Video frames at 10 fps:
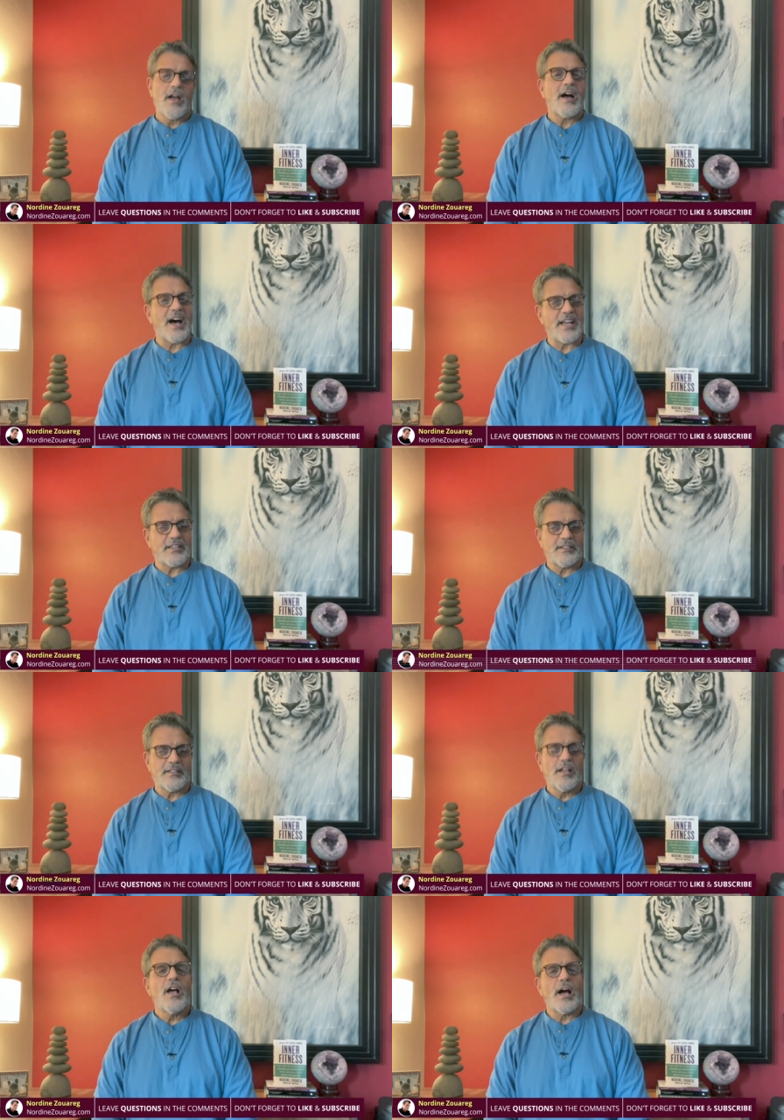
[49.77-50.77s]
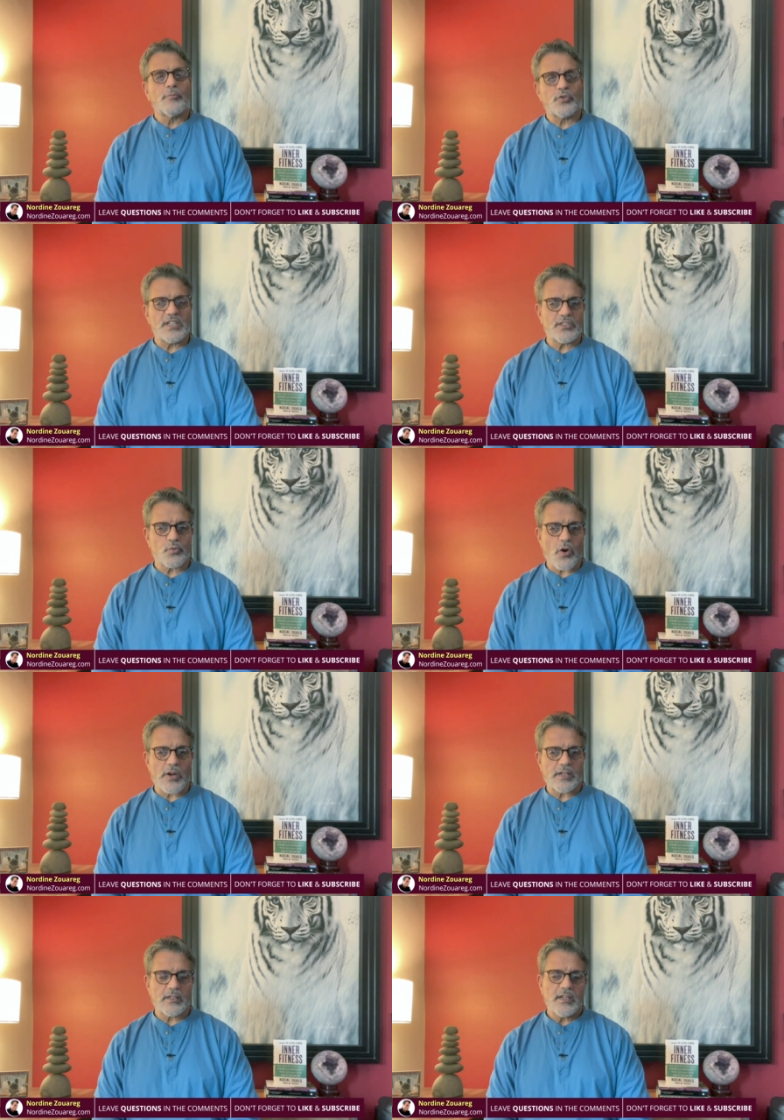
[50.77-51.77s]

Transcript: Hi, I'm Nordine Zouareg.